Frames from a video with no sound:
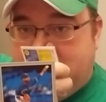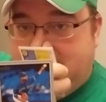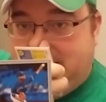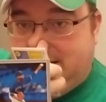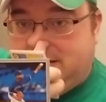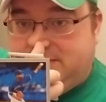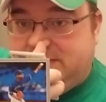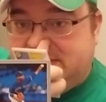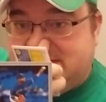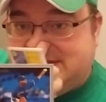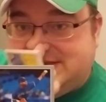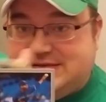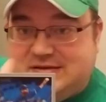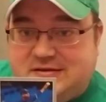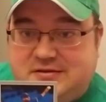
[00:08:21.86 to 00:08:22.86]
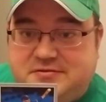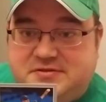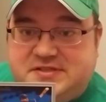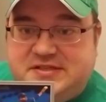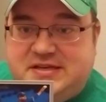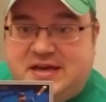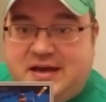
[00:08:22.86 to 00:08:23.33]
Elvis
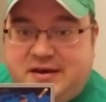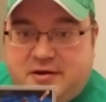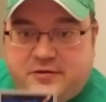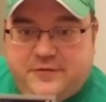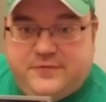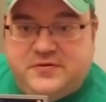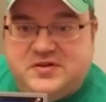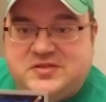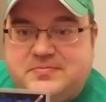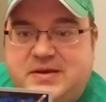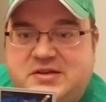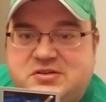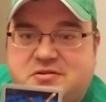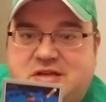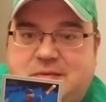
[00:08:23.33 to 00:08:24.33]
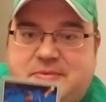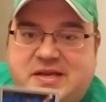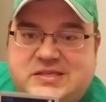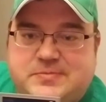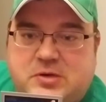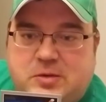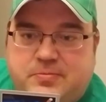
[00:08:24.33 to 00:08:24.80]
Luciano, the first Major League
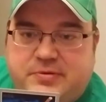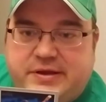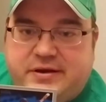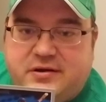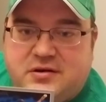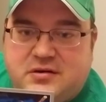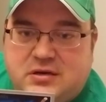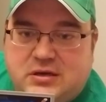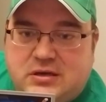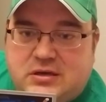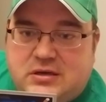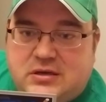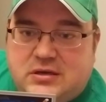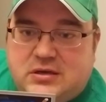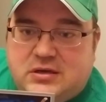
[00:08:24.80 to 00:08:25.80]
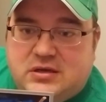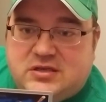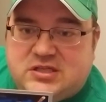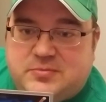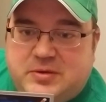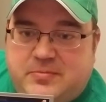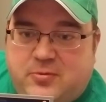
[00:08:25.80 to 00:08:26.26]
Baseball player
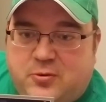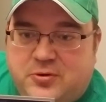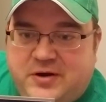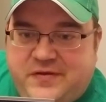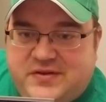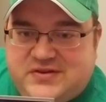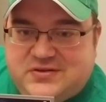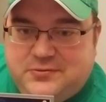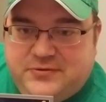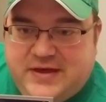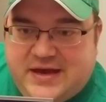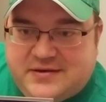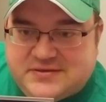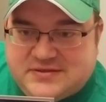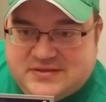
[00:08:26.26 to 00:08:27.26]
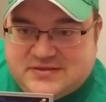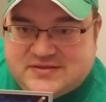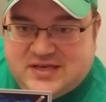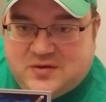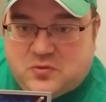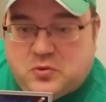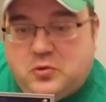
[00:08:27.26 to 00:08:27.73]
to be born in the 2000s.
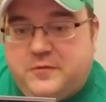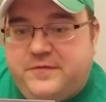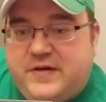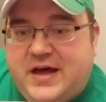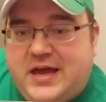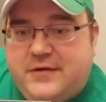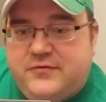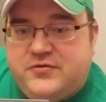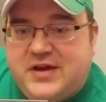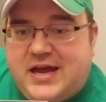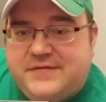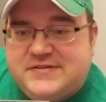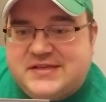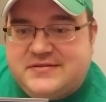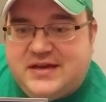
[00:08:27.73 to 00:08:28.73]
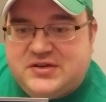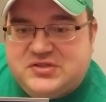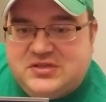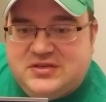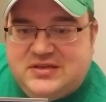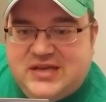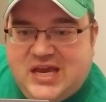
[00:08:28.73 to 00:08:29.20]
A Rule 5 draft
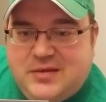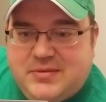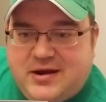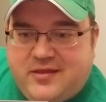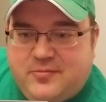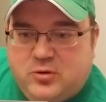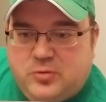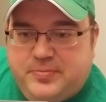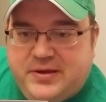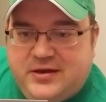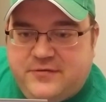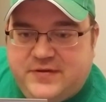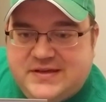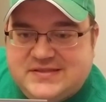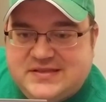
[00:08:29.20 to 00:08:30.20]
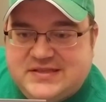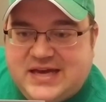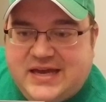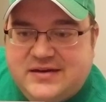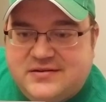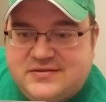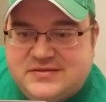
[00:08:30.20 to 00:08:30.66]
selection, came out of the bullpen to face the
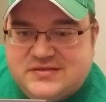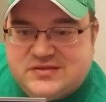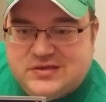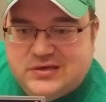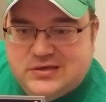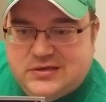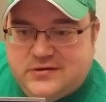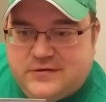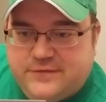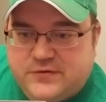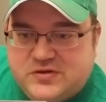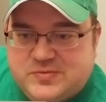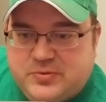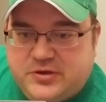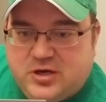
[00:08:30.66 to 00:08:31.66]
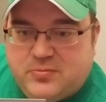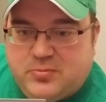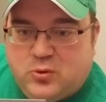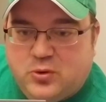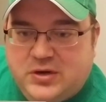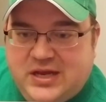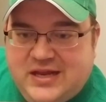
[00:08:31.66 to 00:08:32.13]
Tigers. First player
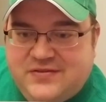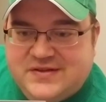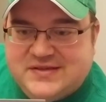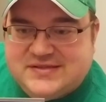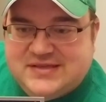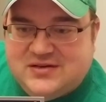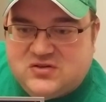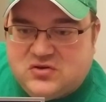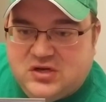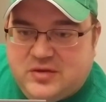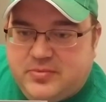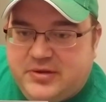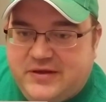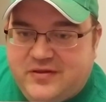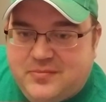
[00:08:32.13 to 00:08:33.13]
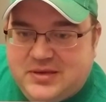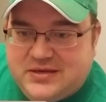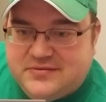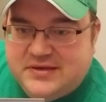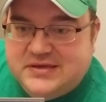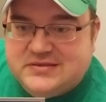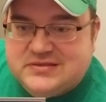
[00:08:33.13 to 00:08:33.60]
born in this century to play in the big
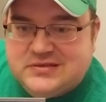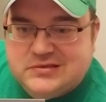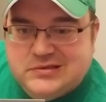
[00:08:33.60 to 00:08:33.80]
leagues.